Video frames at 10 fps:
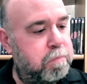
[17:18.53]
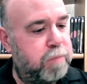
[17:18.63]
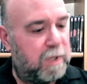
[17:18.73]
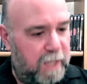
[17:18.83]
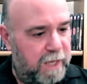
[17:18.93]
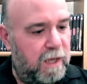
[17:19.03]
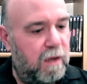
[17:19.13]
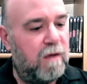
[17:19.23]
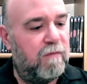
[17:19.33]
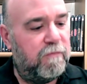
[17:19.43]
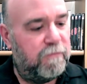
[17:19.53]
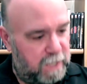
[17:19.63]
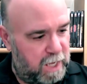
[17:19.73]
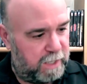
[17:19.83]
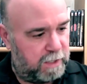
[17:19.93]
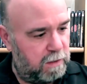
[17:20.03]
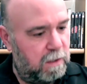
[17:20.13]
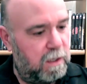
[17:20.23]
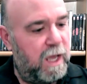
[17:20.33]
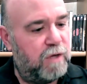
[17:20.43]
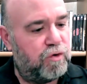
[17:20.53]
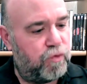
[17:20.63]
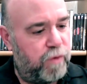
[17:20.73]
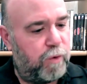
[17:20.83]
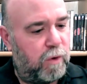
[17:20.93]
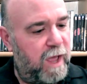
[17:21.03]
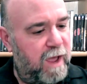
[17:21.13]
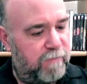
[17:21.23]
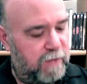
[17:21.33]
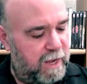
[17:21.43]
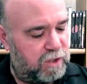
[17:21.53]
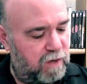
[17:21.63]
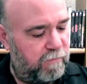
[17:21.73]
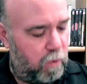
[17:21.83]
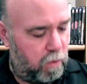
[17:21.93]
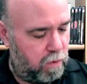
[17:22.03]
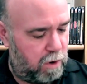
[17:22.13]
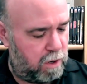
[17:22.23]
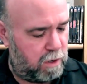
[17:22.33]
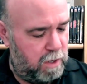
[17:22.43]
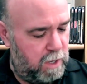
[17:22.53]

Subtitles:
Blood Flood, a triple avalanche of horror,